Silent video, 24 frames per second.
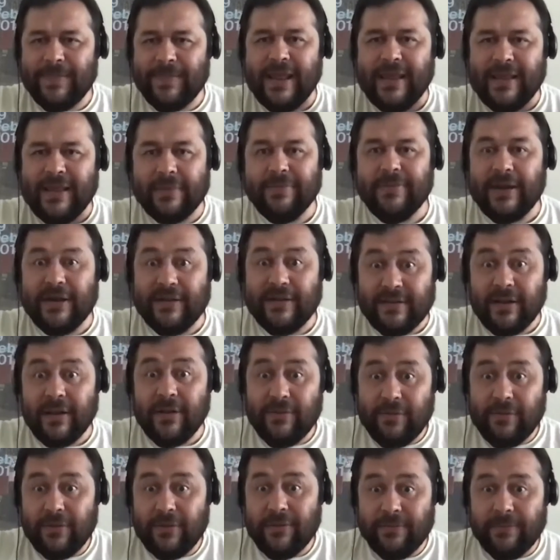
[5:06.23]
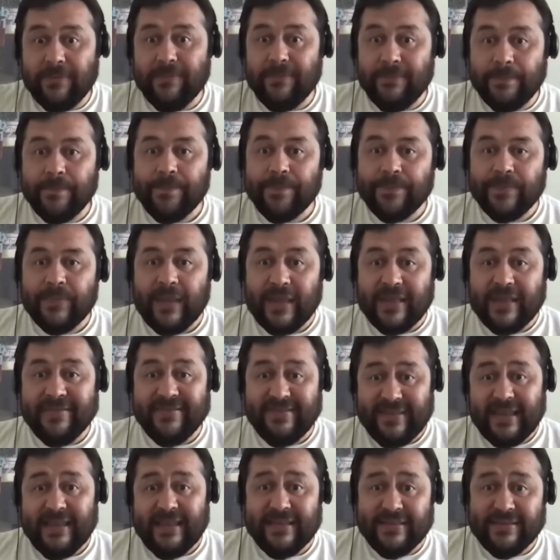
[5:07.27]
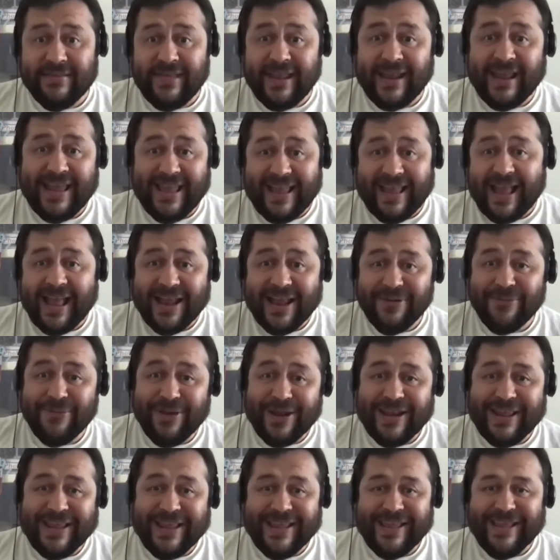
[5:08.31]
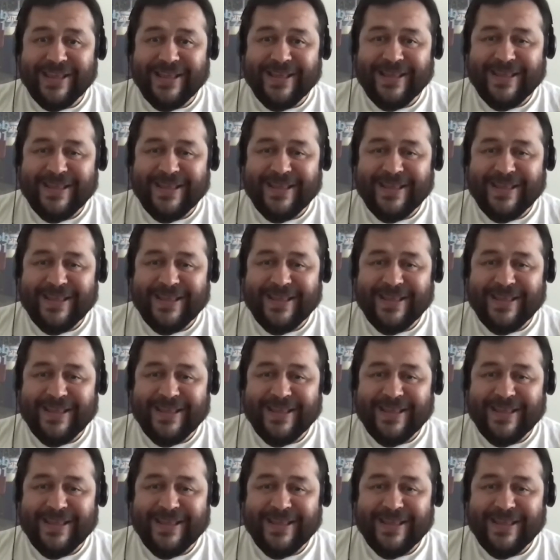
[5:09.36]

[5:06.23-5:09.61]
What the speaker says: Like there is a lot of scenes that I really